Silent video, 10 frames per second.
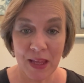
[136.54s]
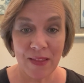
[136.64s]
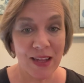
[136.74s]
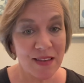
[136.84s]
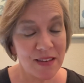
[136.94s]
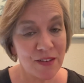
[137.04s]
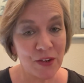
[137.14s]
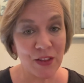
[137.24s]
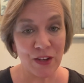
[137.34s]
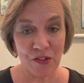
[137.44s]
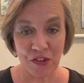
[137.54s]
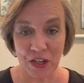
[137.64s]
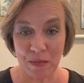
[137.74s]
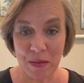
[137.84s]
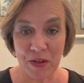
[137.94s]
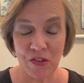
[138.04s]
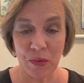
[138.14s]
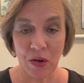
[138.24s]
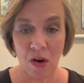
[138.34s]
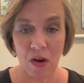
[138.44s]
that's different than just a commitment to
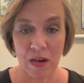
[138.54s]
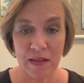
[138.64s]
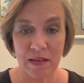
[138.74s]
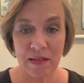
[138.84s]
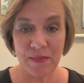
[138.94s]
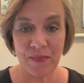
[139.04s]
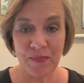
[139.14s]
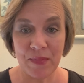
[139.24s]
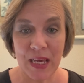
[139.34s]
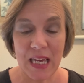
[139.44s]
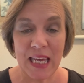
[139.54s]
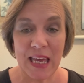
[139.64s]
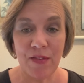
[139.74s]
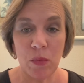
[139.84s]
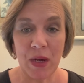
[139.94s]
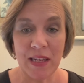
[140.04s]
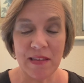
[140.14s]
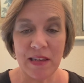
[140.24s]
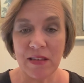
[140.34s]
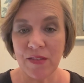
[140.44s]
a cause. Even when a
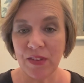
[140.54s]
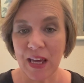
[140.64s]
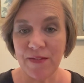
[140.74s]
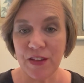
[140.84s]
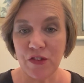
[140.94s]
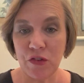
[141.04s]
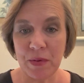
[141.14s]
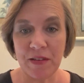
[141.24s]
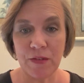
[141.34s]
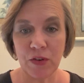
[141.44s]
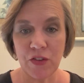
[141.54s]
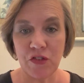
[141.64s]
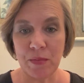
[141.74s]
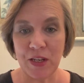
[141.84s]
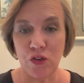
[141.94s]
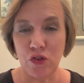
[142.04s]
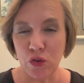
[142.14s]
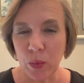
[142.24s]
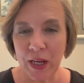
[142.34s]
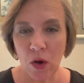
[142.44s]
season of life is too busy for us to be
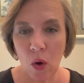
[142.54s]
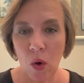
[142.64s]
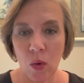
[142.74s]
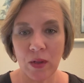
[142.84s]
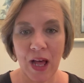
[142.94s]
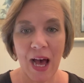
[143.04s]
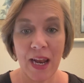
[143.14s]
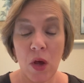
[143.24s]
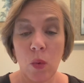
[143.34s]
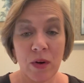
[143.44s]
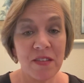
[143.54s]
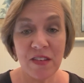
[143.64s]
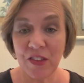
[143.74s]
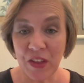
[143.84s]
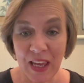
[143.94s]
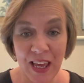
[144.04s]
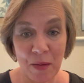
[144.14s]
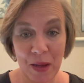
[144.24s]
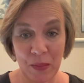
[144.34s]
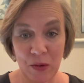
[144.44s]
doing a whole lot, we're still thinking
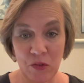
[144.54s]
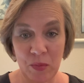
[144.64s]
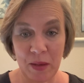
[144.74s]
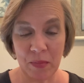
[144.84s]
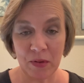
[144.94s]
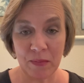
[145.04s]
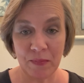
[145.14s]
about those people.